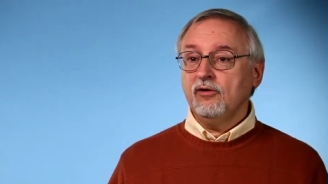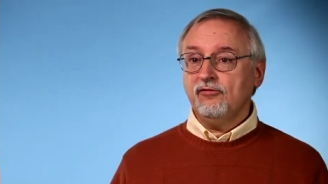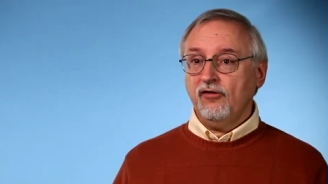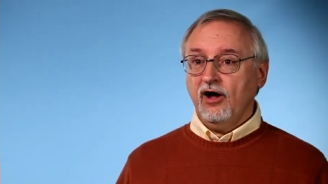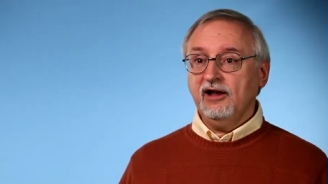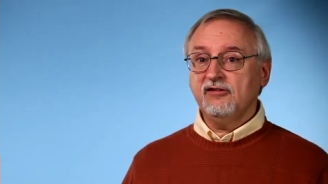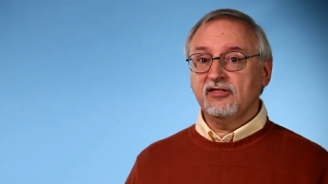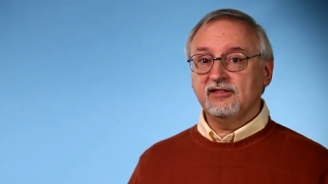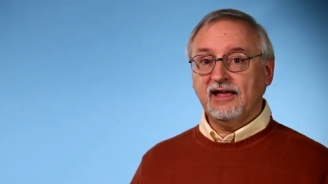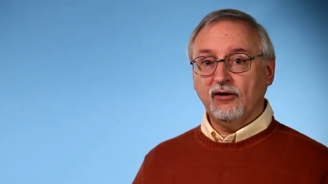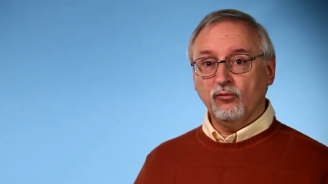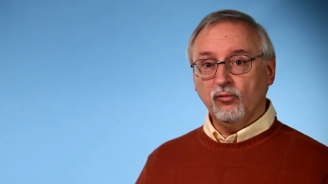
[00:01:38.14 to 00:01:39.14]
We find
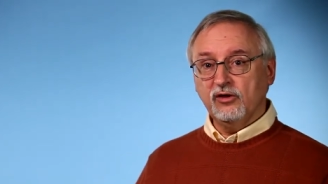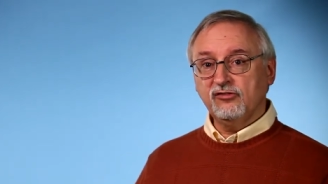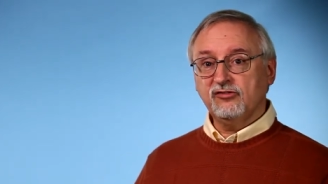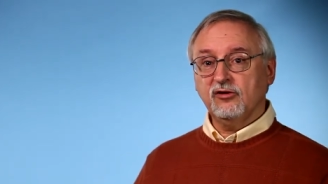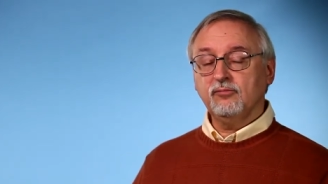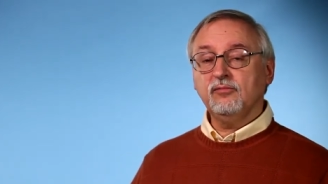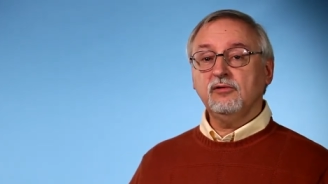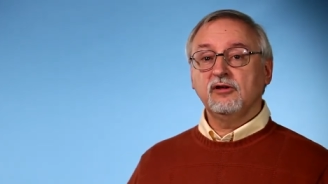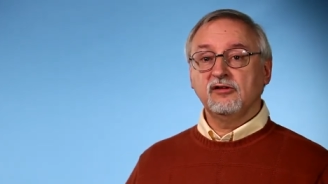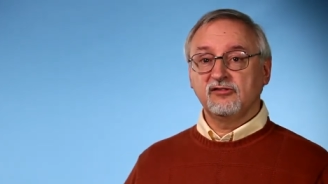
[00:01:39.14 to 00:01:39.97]
that that wisdom